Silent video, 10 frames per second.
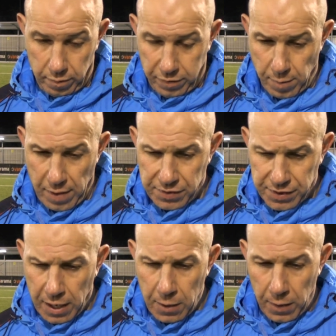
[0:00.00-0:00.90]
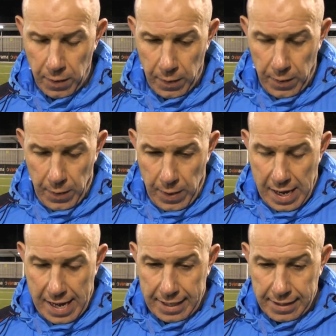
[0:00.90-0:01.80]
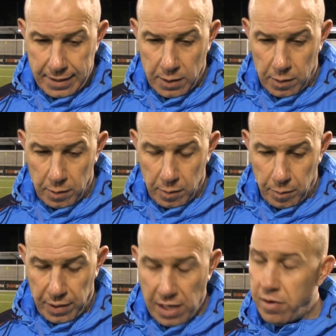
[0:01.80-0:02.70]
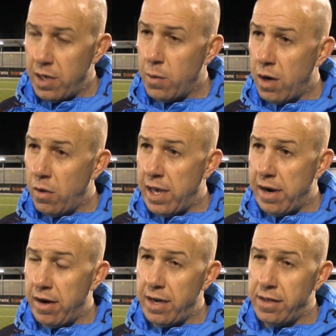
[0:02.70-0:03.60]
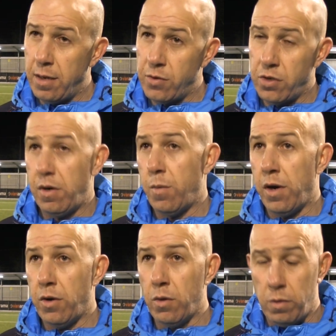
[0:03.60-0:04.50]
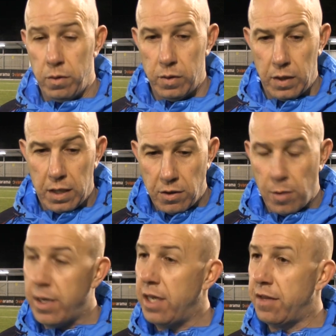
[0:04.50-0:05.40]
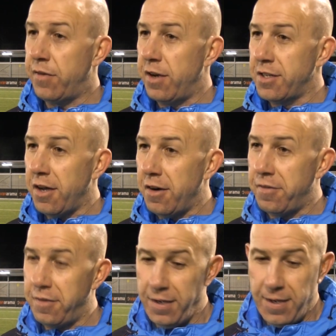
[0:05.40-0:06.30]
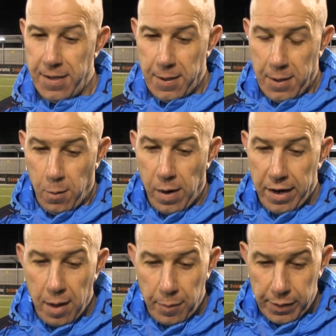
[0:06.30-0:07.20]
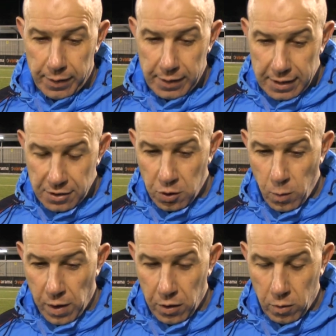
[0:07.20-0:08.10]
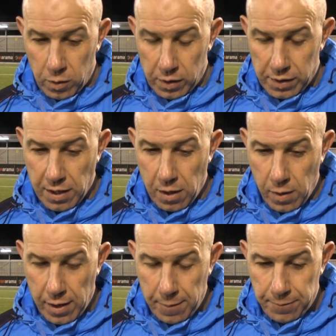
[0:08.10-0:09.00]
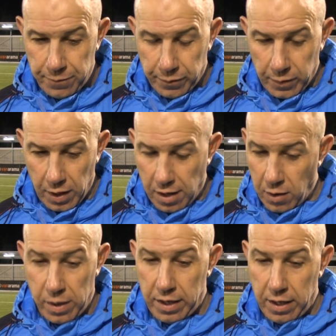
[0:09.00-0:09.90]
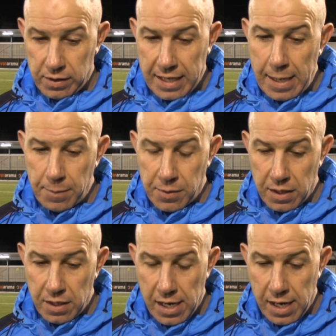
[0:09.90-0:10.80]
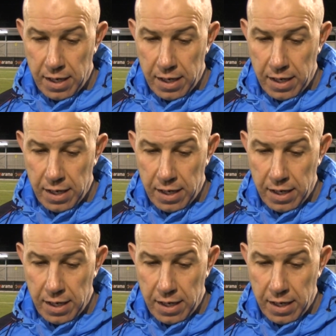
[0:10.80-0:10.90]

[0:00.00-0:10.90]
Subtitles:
few months ago and played really well there and ended up drawing 1-1. You know, dominated the first half, 1 up and drew 1-1. So another one of those games. And